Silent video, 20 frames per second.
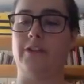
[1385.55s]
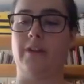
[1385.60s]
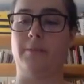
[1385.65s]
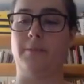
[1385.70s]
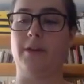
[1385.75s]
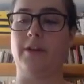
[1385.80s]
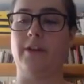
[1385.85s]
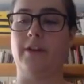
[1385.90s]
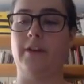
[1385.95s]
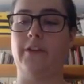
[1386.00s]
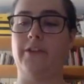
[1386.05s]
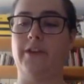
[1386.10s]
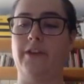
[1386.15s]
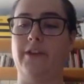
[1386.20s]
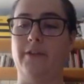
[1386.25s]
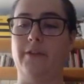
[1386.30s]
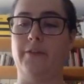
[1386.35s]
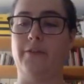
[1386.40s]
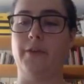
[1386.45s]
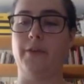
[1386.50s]
I'm curious to
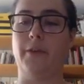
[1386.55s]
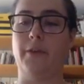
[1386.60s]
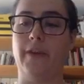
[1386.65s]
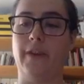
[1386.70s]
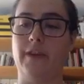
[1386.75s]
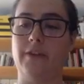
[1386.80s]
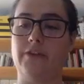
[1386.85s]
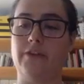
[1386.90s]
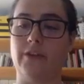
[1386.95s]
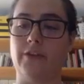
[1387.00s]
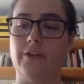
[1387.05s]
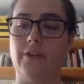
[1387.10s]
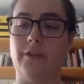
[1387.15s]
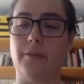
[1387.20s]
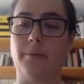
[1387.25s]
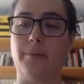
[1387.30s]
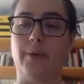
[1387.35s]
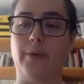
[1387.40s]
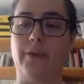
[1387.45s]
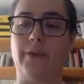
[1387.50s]
know if you think children's
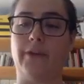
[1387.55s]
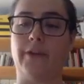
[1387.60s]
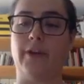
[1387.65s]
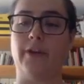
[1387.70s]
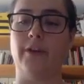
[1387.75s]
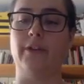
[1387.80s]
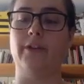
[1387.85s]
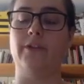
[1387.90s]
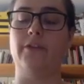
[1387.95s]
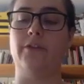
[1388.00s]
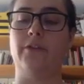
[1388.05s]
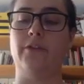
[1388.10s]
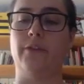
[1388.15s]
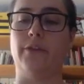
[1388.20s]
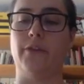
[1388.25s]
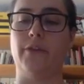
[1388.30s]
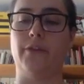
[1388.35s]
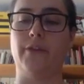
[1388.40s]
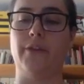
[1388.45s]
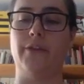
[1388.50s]
books are good
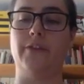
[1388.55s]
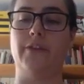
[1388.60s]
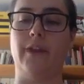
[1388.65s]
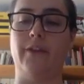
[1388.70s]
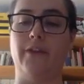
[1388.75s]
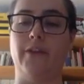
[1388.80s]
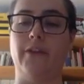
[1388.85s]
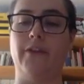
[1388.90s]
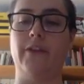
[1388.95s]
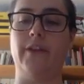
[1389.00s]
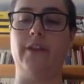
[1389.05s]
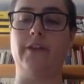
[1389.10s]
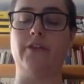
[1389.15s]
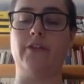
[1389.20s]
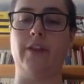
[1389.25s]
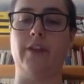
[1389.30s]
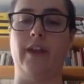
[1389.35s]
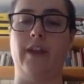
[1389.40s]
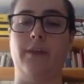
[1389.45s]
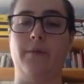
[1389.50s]
tools for diversity
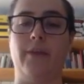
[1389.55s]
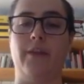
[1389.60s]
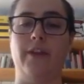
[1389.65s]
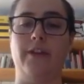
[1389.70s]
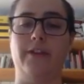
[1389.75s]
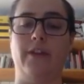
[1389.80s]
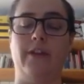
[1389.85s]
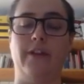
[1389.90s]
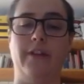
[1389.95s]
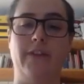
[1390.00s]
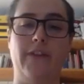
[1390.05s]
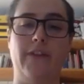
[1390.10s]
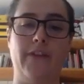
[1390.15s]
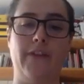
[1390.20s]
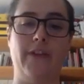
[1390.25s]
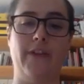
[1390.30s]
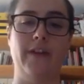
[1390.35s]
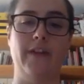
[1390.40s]
training with adults.